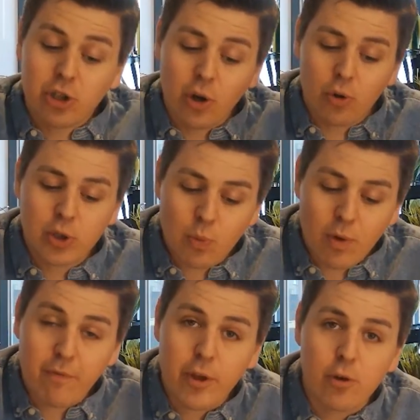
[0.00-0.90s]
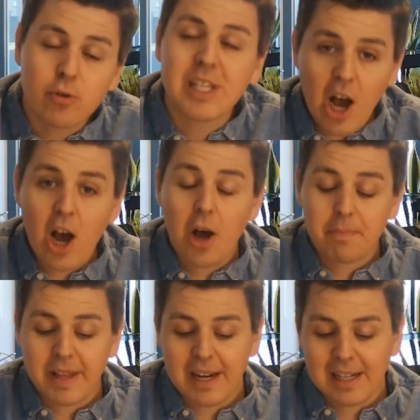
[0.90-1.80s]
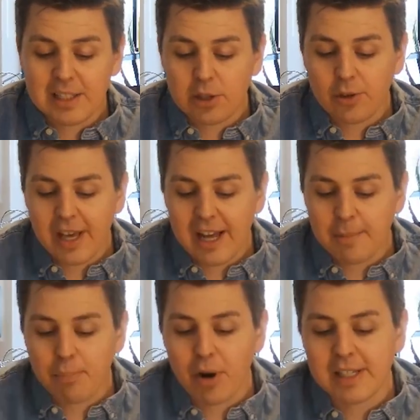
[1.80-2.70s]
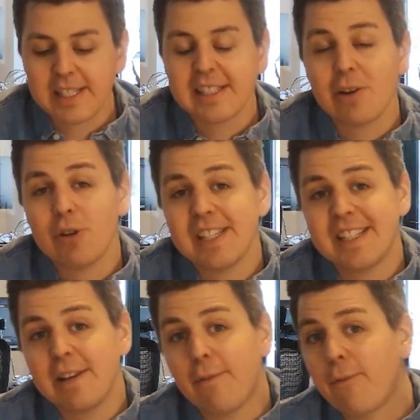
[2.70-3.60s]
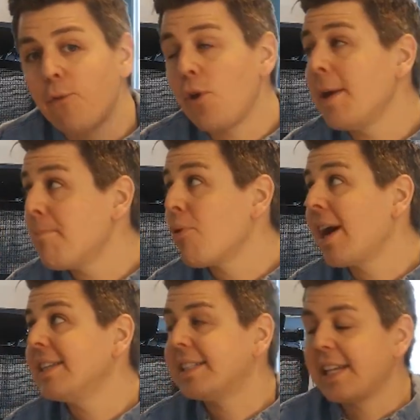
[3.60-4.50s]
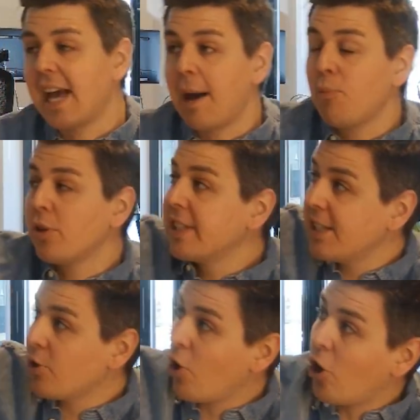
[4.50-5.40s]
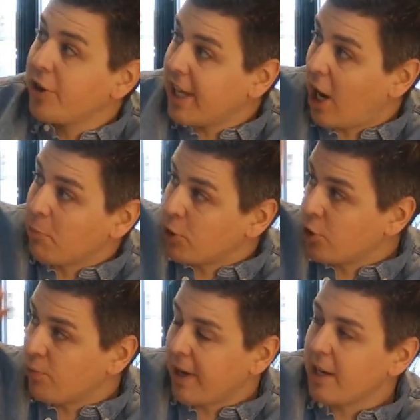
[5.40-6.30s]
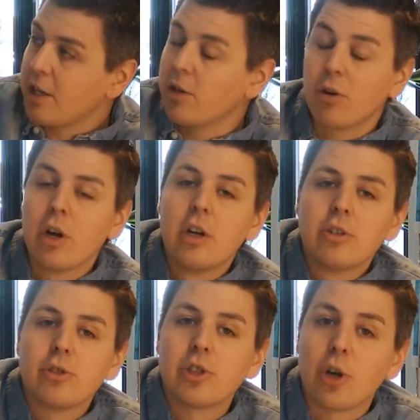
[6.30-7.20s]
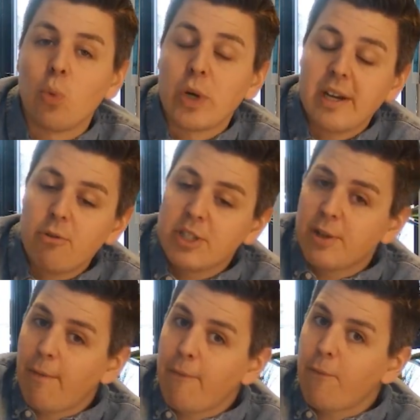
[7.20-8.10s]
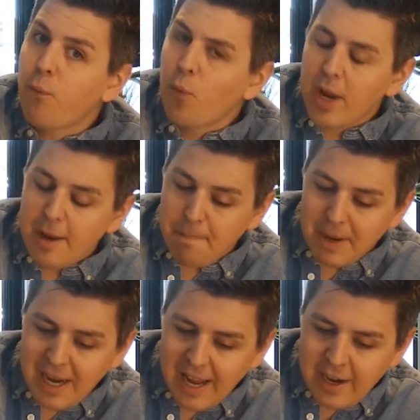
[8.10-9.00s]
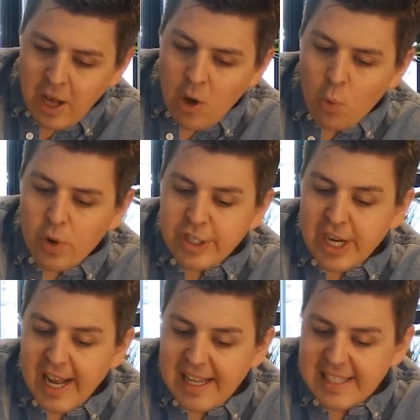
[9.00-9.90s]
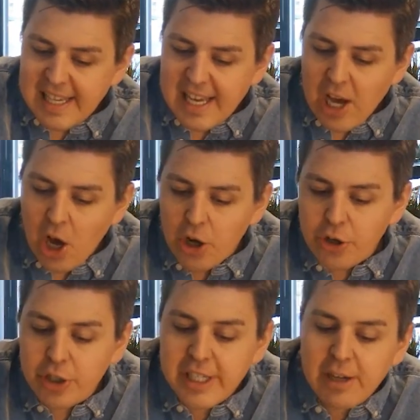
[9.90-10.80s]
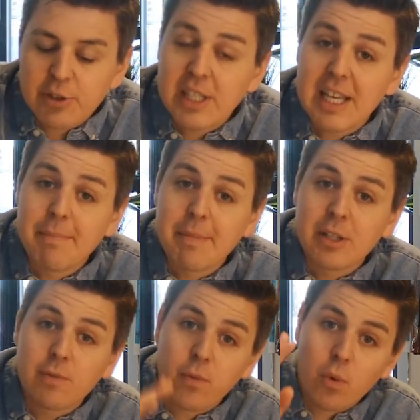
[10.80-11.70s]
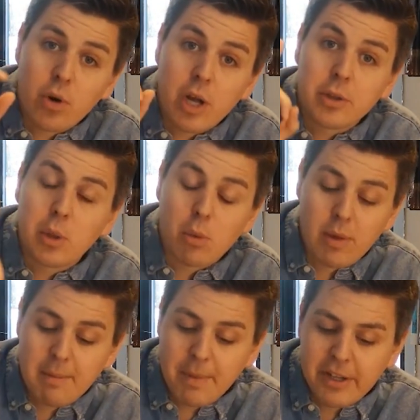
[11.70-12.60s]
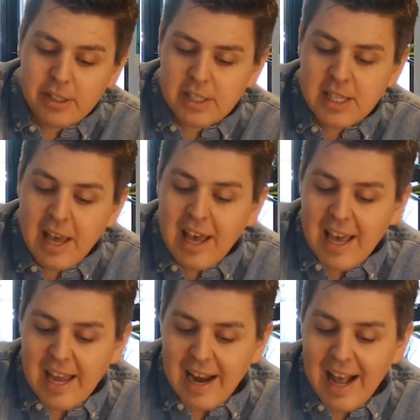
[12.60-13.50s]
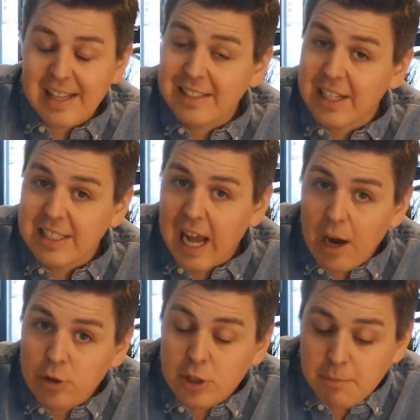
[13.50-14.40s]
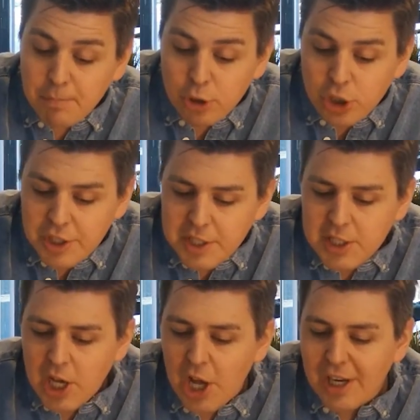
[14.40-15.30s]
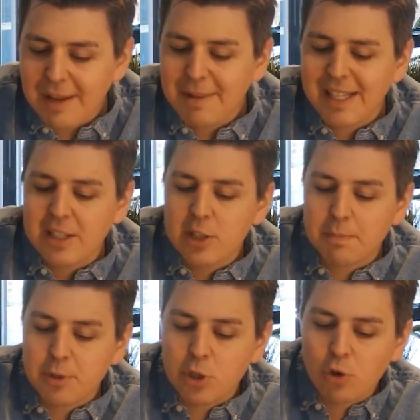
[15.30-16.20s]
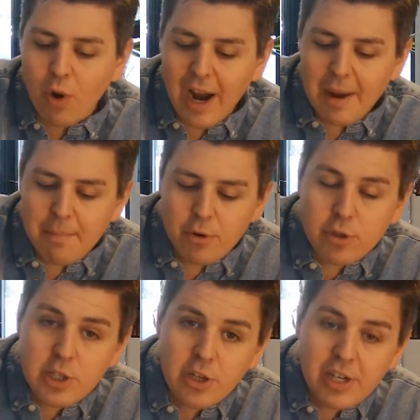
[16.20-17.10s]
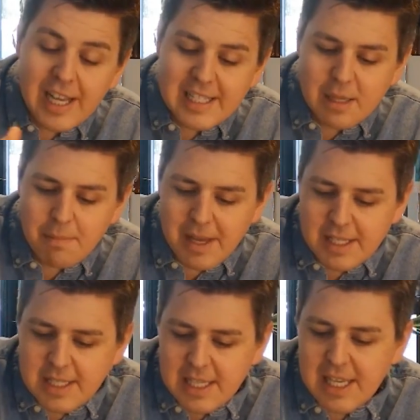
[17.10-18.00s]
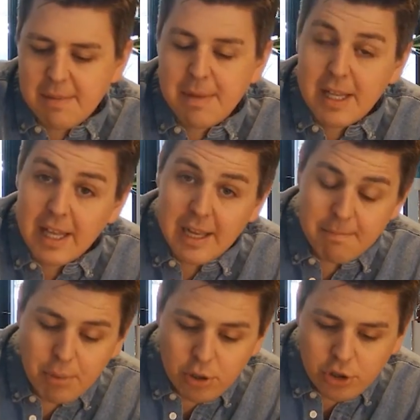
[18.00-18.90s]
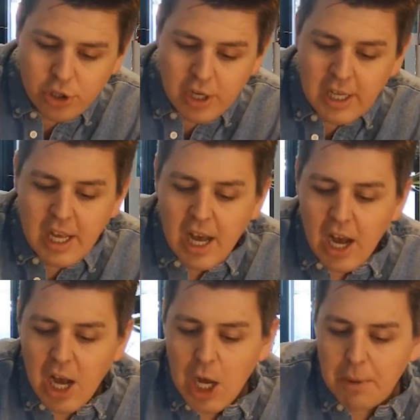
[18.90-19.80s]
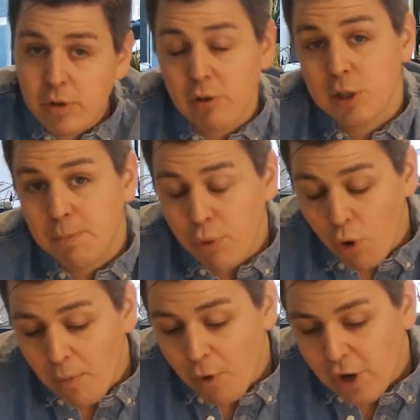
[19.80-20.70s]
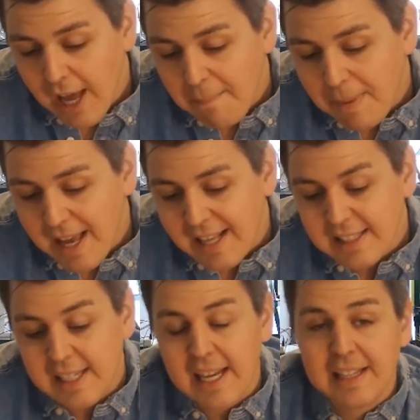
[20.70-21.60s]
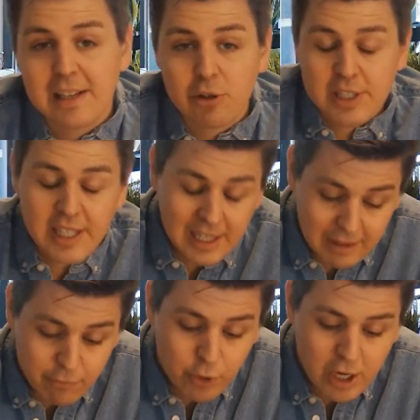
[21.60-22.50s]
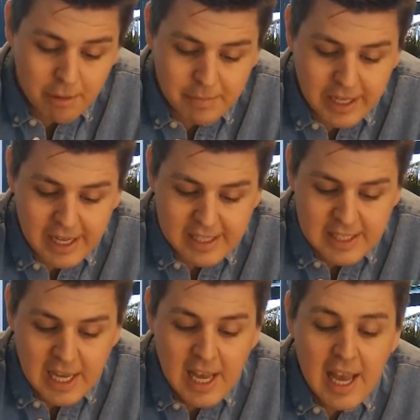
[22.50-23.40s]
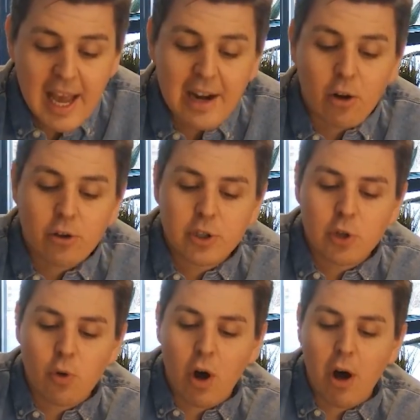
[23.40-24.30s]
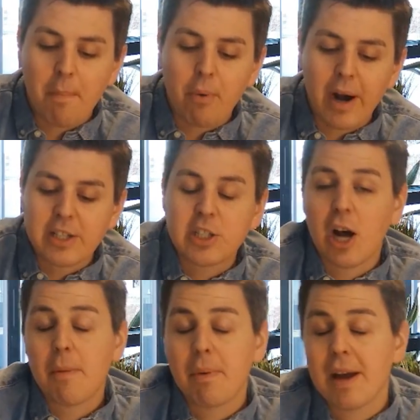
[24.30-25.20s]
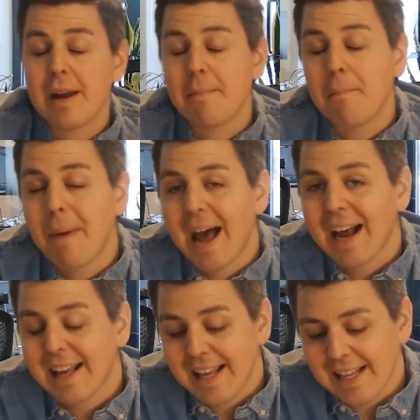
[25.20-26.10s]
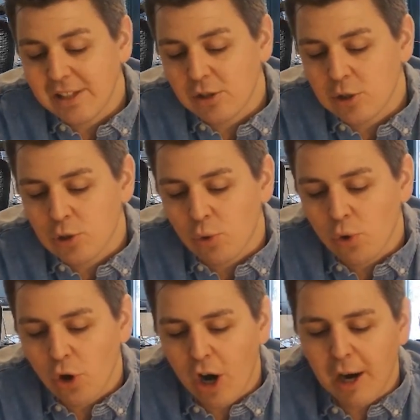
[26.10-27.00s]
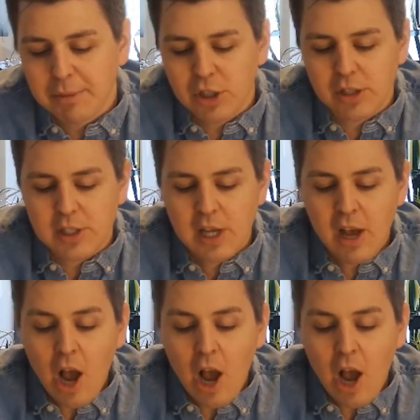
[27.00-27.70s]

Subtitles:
those reviews. Then let's look at pricing. There is the free pricing app. Well, these are all the options right here. To start with, there is the free plan, which has 100,000 emails for 3 months. It has 1,000 pushes, unlimited subscribers on SMS, email, and push. There is promo campaigns, and there is delivery updates, and also priced up and back in store options.